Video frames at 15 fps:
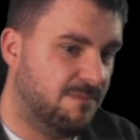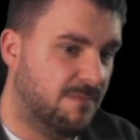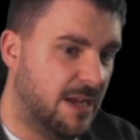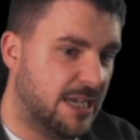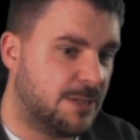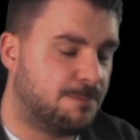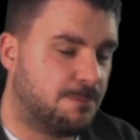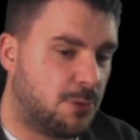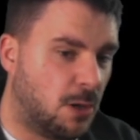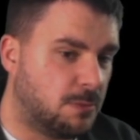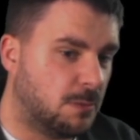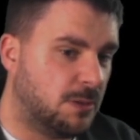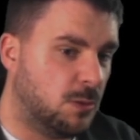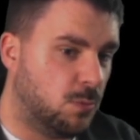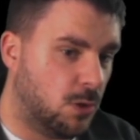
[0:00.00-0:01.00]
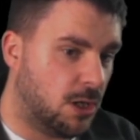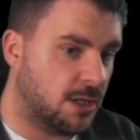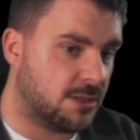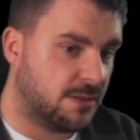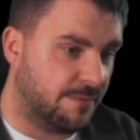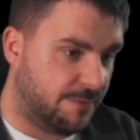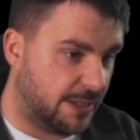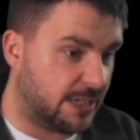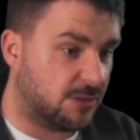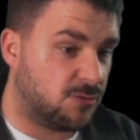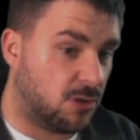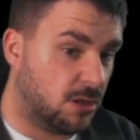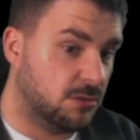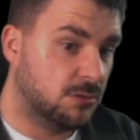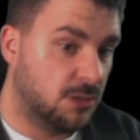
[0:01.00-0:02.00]
it's probably worse than
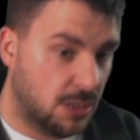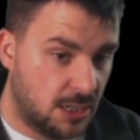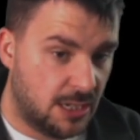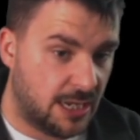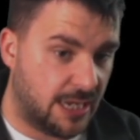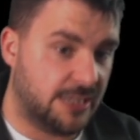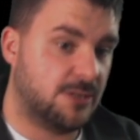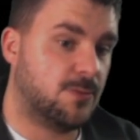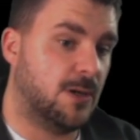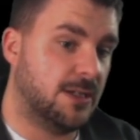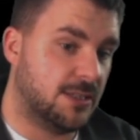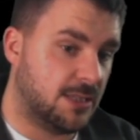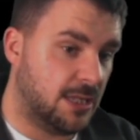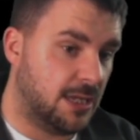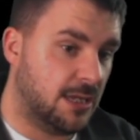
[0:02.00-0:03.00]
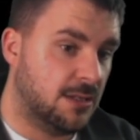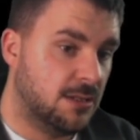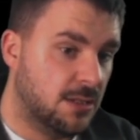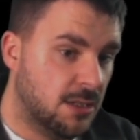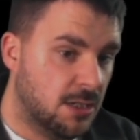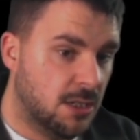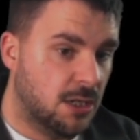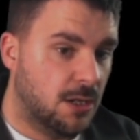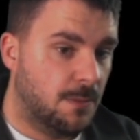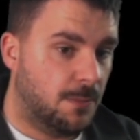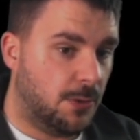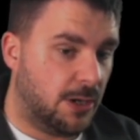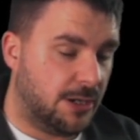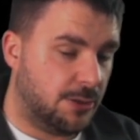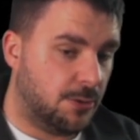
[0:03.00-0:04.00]
Flickertron, hence why it's there.
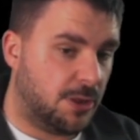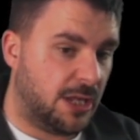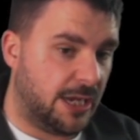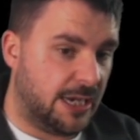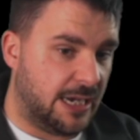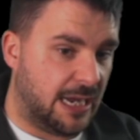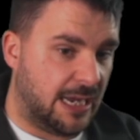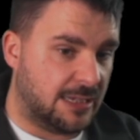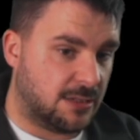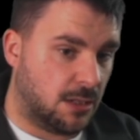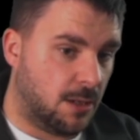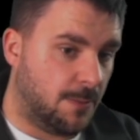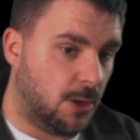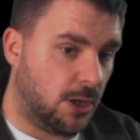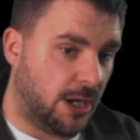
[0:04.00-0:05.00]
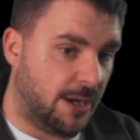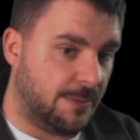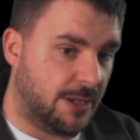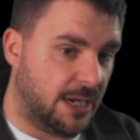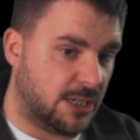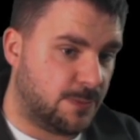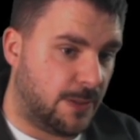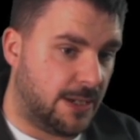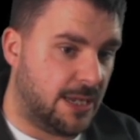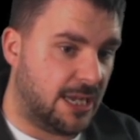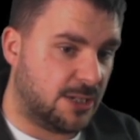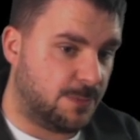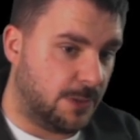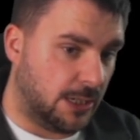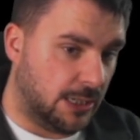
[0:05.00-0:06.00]
But I do think it has a lot more game than
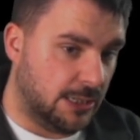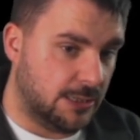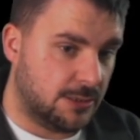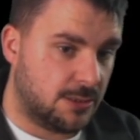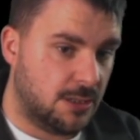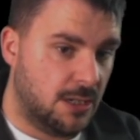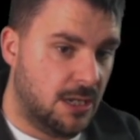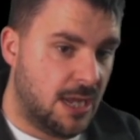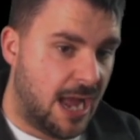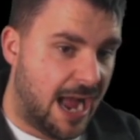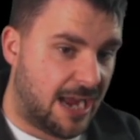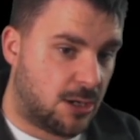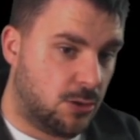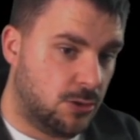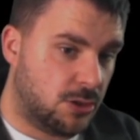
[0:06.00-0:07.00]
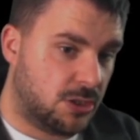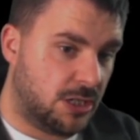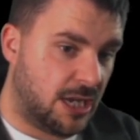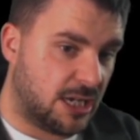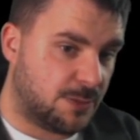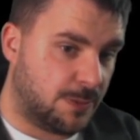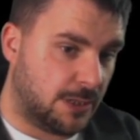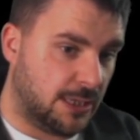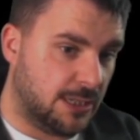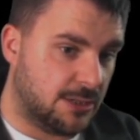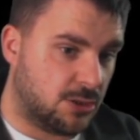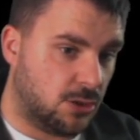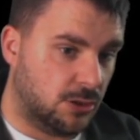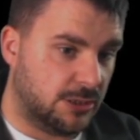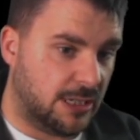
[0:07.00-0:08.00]
Esper Glitters. I could see Esper Glitters
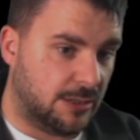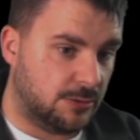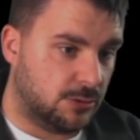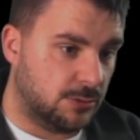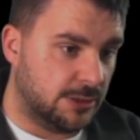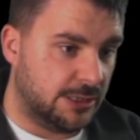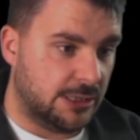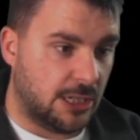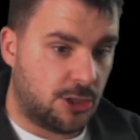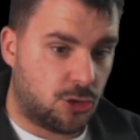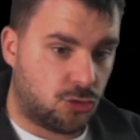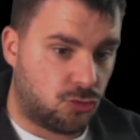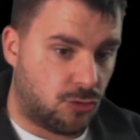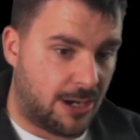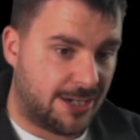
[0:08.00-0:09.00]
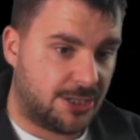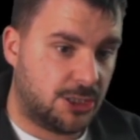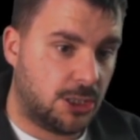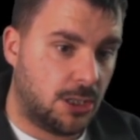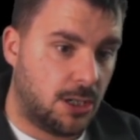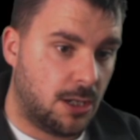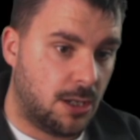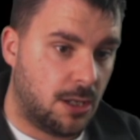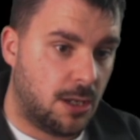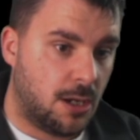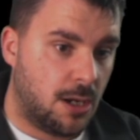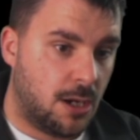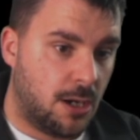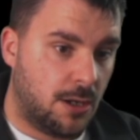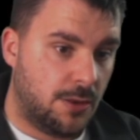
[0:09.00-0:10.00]
going down to the trash,
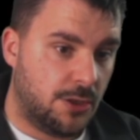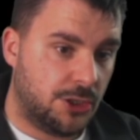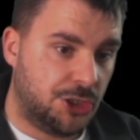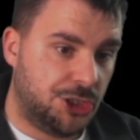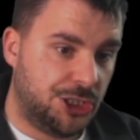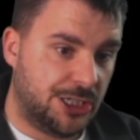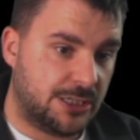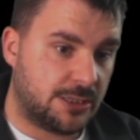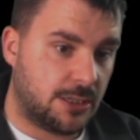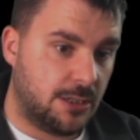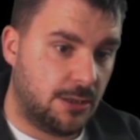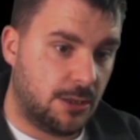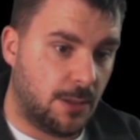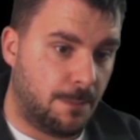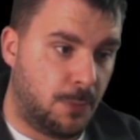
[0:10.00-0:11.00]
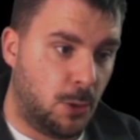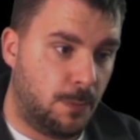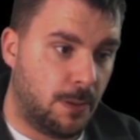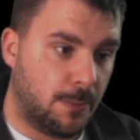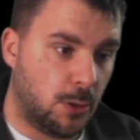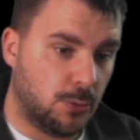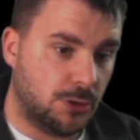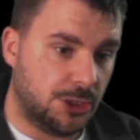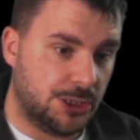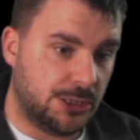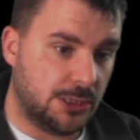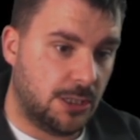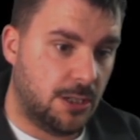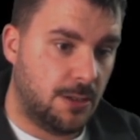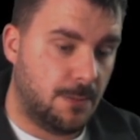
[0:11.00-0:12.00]
the poop
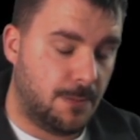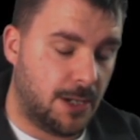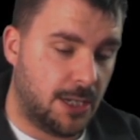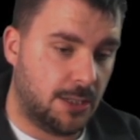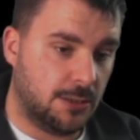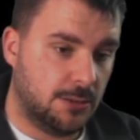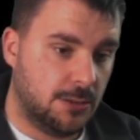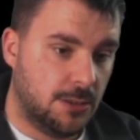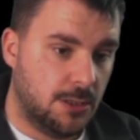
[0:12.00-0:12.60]
emoji pile.